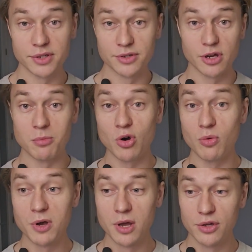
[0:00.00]
Then you come
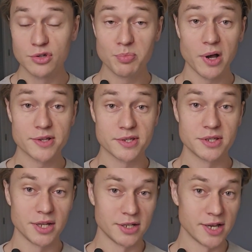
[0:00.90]
home, you pause
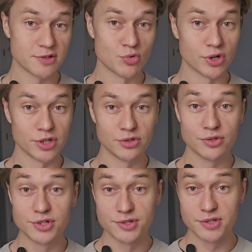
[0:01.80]
it, and the next morning,
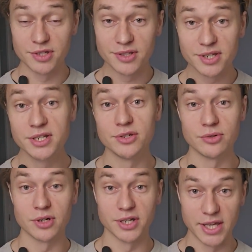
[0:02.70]
you just
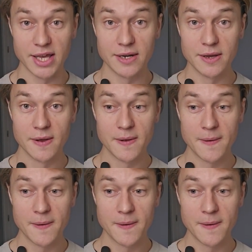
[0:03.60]
continue again.